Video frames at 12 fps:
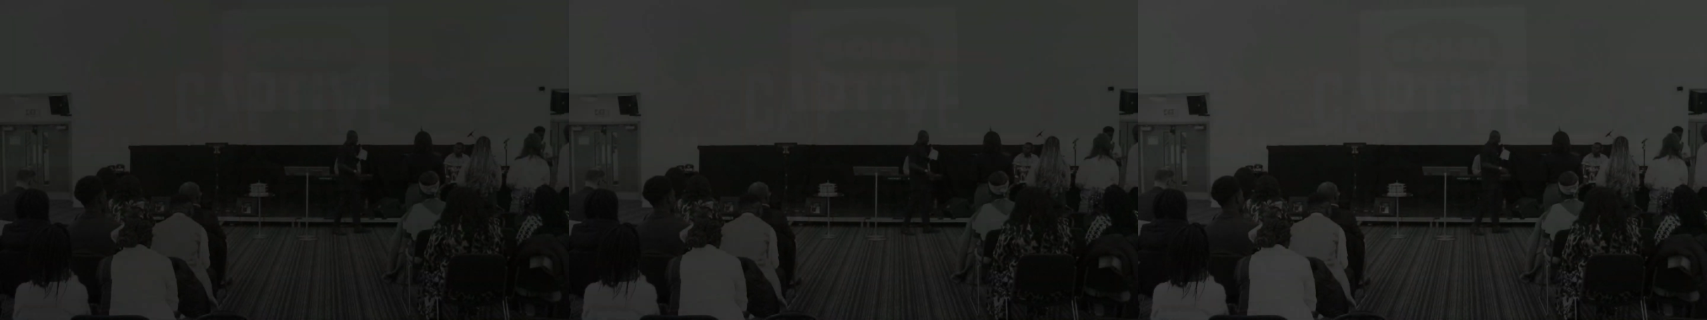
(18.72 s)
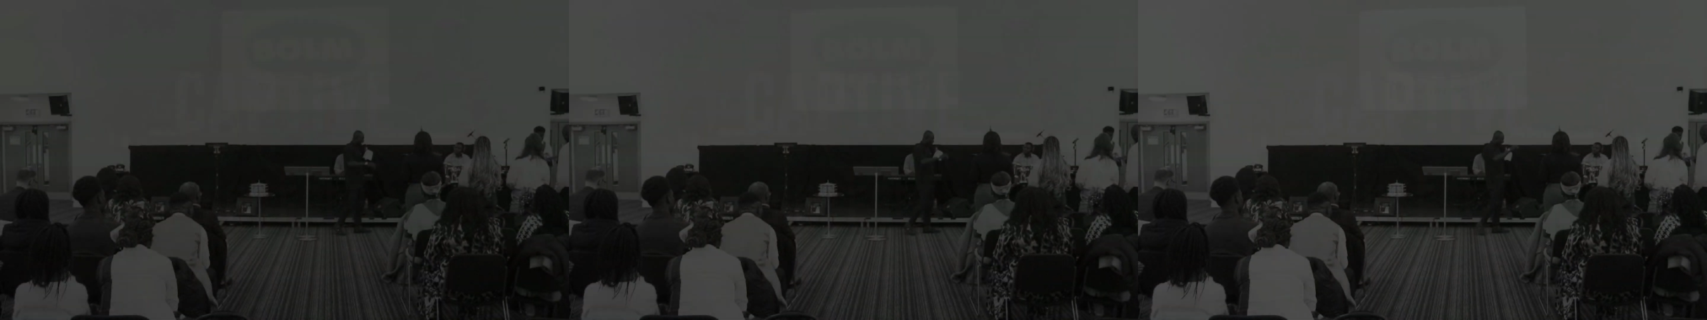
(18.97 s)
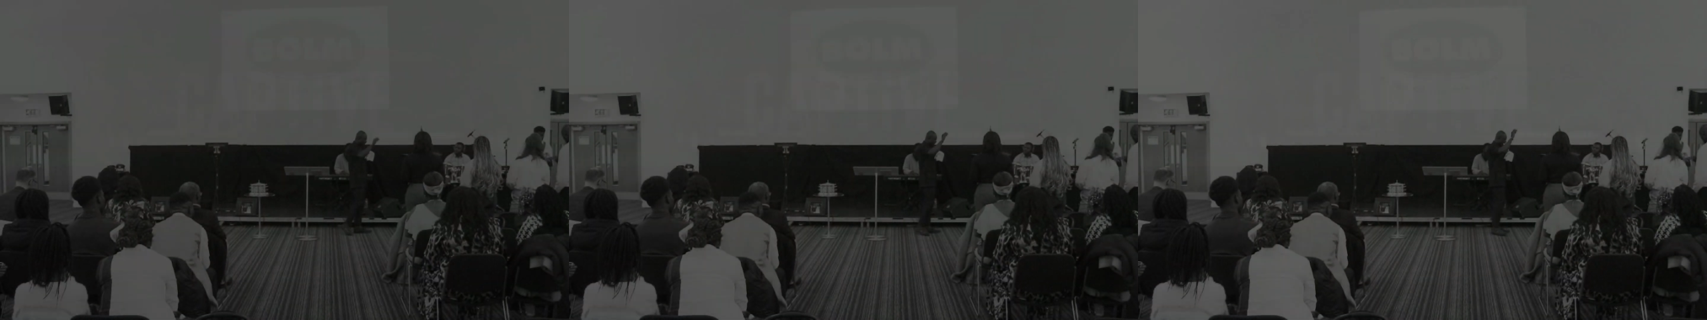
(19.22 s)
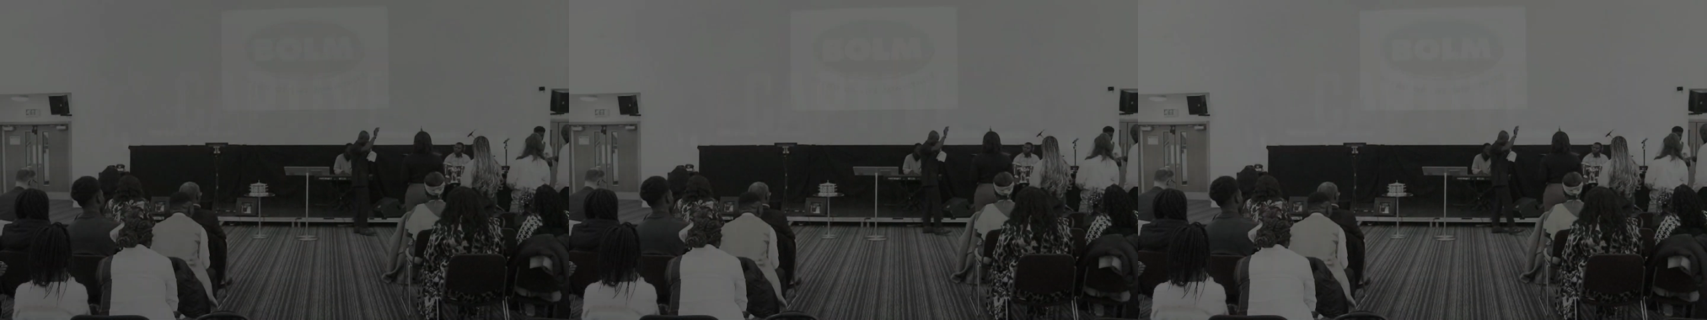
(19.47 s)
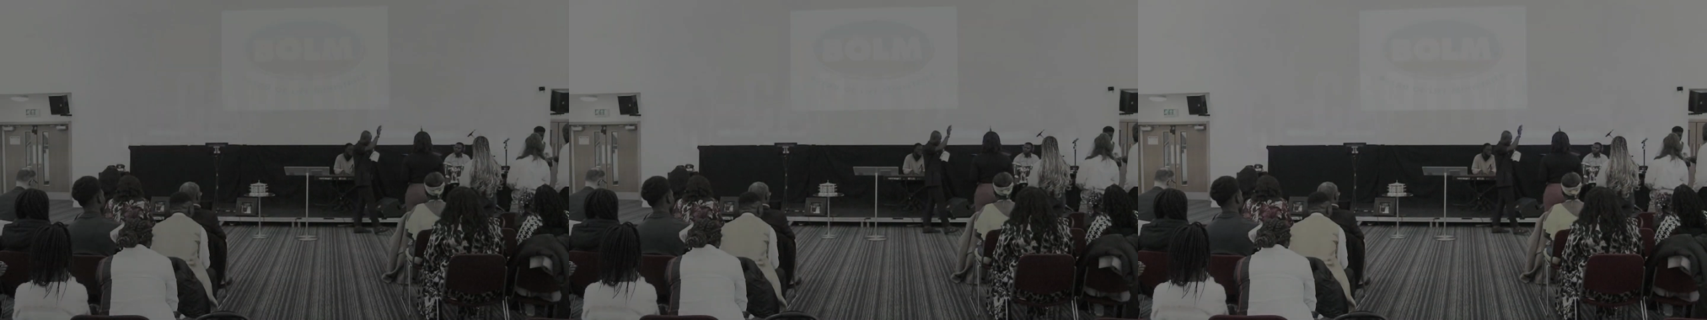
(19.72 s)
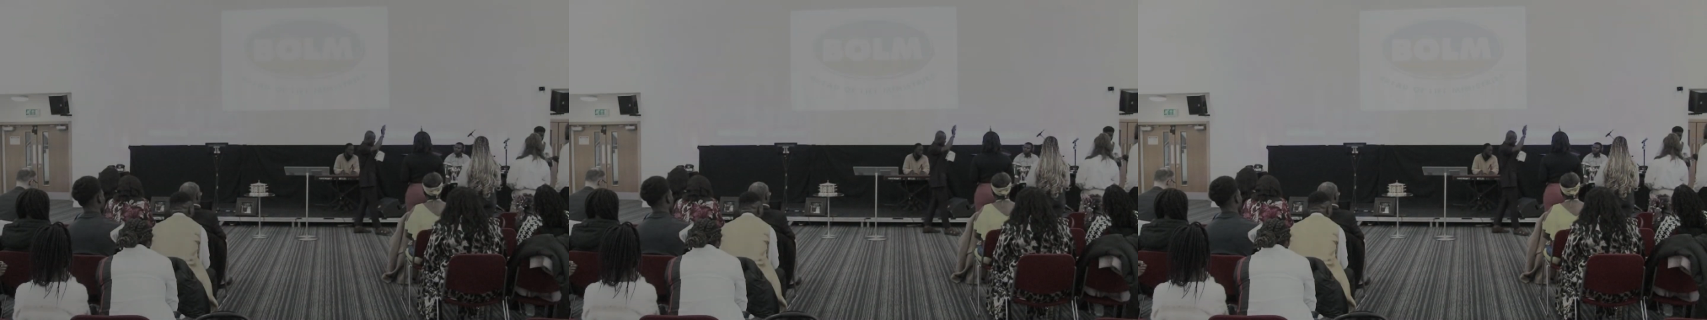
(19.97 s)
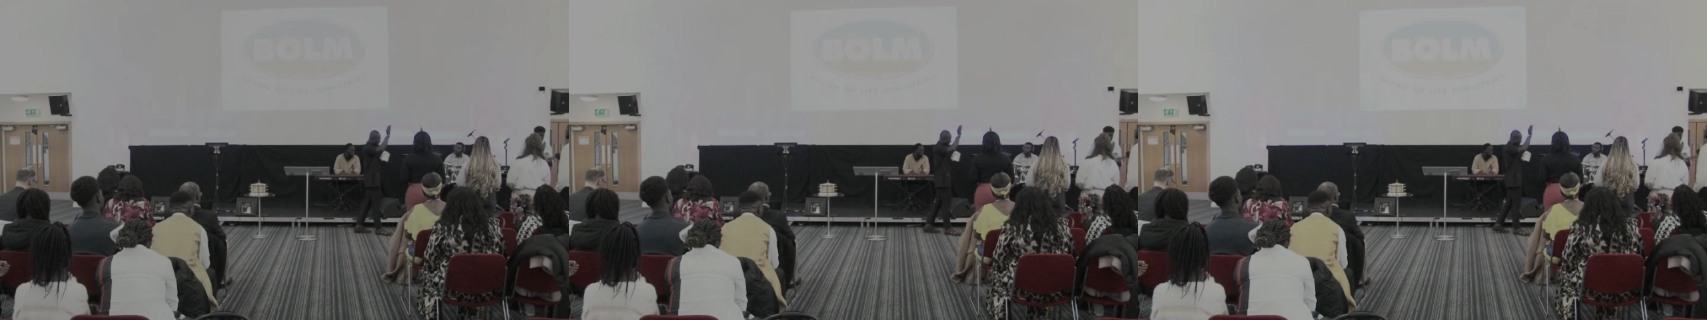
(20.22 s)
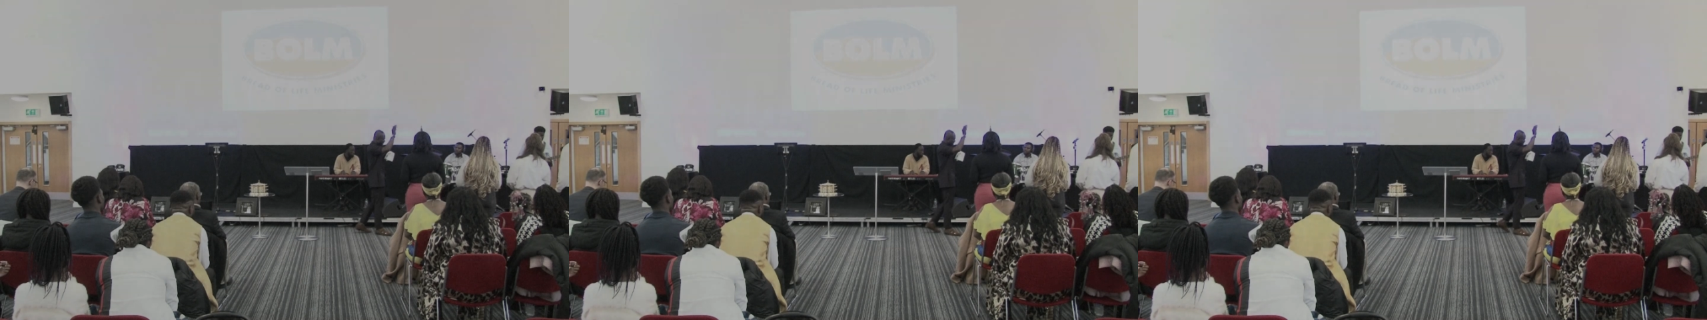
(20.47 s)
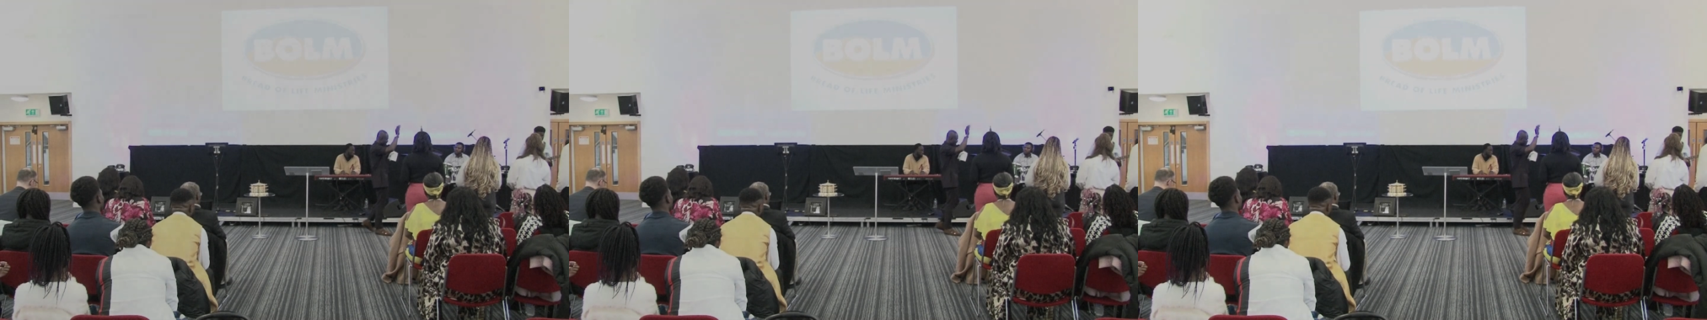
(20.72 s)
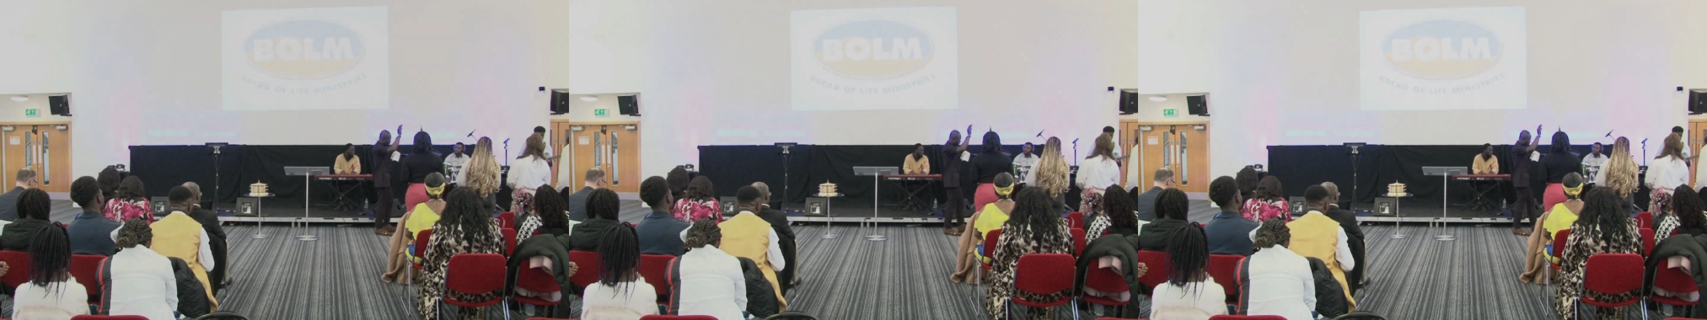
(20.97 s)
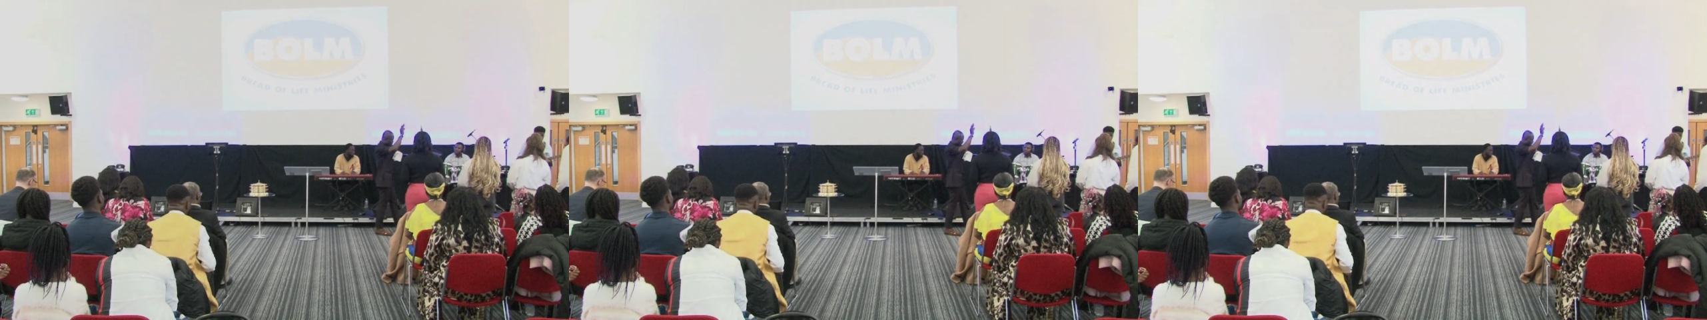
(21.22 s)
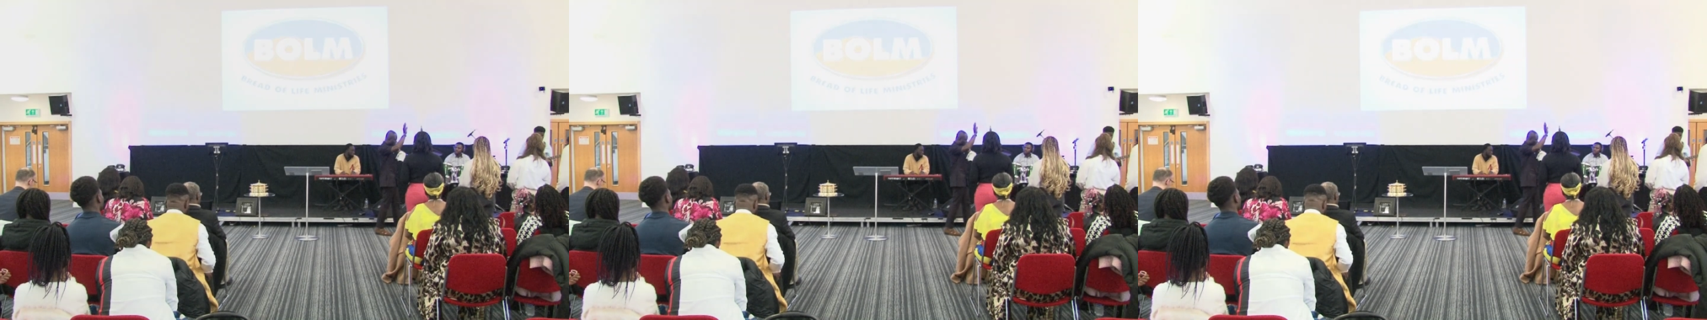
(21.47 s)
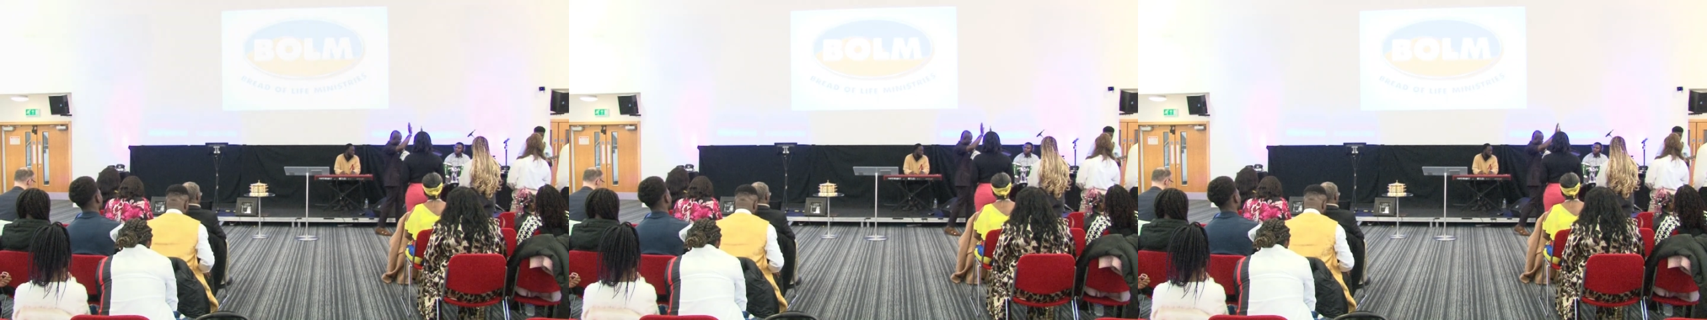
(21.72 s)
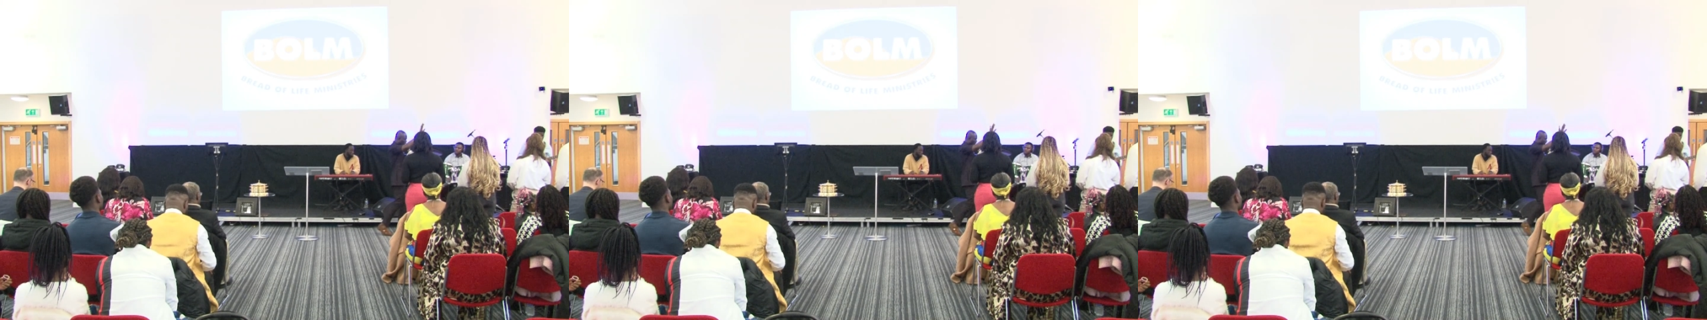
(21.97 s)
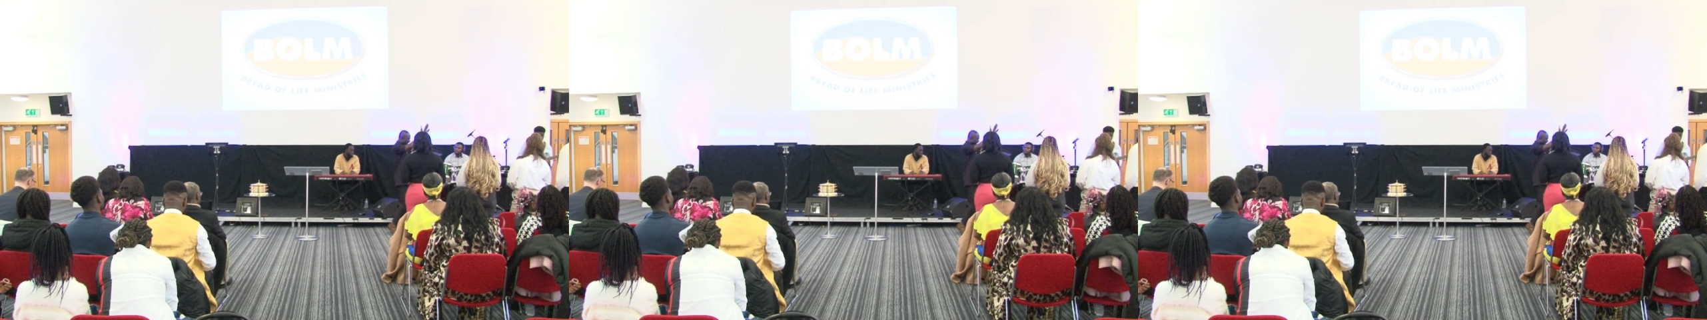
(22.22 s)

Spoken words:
No face is visible, so there are no lips to read.